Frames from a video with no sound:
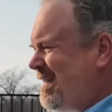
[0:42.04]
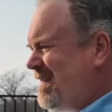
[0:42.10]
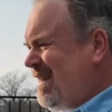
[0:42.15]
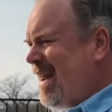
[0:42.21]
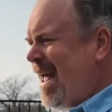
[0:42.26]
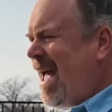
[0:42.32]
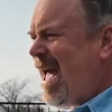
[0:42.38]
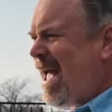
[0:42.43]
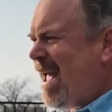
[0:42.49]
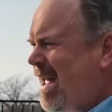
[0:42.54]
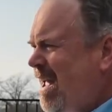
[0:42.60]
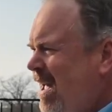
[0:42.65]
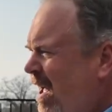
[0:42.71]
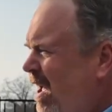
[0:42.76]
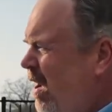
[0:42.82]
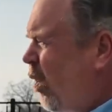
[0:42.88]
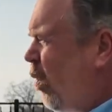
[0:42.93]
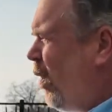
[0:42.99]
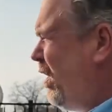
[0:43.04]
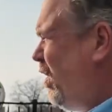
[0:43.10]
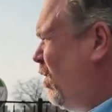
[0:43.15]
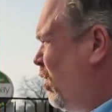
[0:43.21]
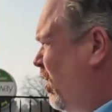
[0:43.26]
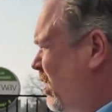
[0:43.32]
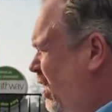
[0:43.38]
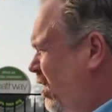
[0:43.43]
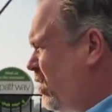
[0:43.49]
today, when you
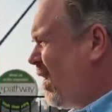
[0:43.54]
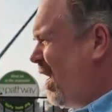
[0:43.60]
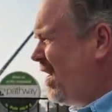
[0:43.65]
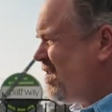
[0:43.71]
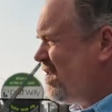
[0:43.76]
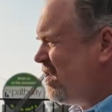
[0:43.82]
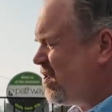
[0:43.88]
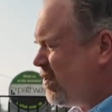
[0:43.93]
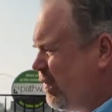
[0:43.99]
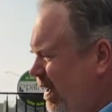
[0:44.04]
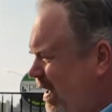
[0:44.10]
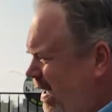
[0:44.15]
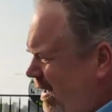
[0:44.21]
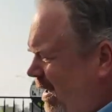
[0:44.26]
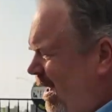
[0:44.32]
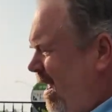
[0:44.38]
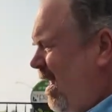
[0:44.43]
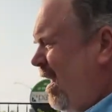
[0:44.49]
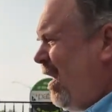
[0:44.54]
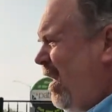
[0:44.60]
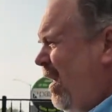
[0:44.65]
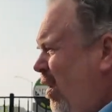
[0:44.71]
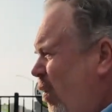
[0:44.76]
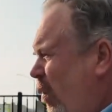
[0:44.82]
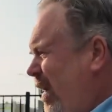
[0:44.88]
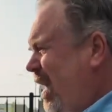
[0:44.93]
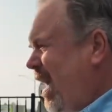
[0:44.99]
look across the street,
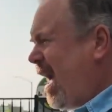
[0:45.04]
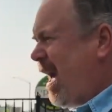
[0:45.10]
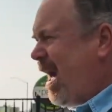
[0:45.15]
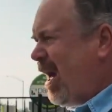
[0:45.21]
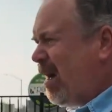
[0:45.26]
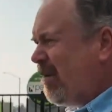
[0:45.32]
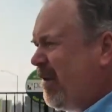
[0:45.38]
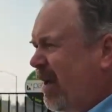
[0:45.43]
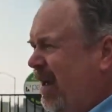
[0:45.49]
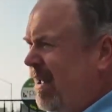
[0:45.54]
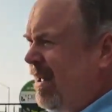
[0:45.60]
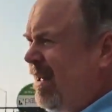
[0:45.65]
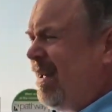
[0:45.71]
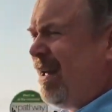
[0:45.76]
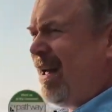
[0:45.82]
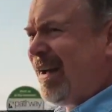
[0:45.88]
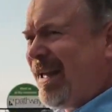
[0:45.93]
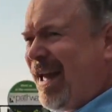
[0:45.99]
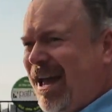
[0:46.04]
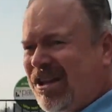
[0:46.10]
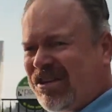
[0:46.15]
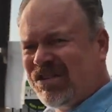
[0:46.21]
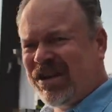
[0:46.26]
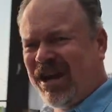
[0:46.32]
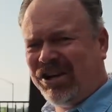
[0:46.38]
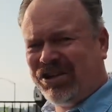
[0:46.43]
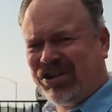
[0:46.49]
we have a gas
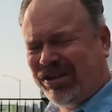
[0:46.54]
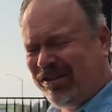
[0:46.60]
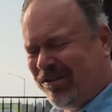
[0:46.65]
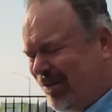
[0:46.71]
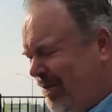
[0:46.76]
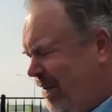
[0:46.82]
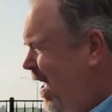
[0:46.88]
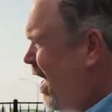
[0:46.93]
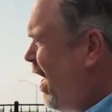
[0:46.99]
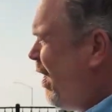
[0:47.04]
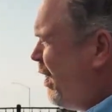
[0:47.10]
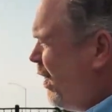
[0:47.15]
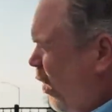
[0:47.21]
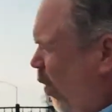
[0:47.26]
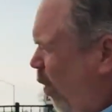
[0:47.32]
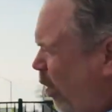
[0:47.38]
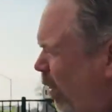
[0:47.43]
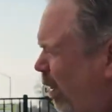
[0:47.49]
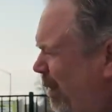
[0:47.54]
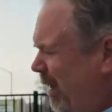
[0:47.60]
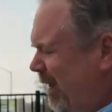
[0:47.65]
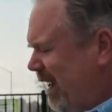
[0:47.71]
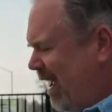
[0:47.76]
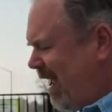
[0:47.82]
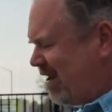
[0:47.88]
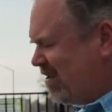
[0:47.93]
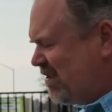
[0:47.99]
station, the Orbit
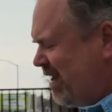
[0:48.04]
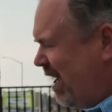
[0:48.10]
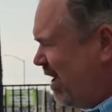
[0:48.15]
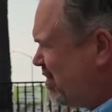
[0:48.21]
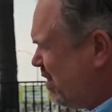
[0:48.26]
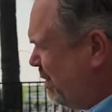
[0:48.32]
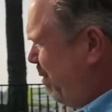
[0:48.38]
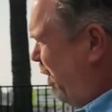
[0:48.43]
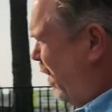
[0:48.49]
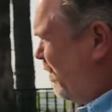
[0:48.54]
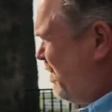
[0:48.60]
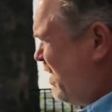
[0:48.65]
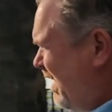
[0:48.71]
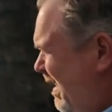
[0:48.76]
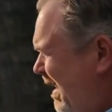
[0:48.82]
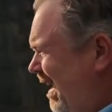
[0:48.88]
gas station, built in